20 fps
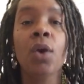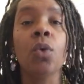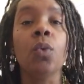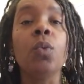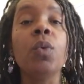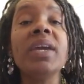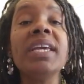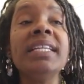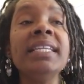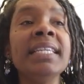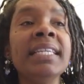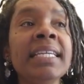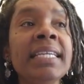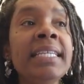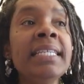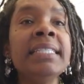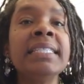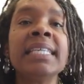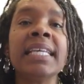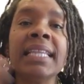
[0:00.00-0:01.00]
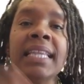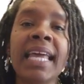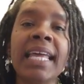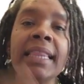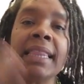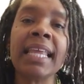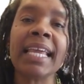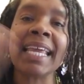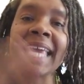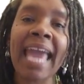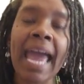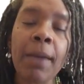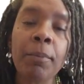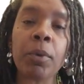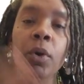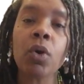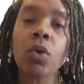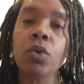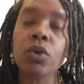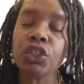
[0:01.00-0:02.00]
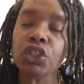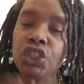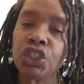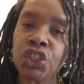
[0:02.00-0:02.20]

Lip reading: We need to let the Capricorn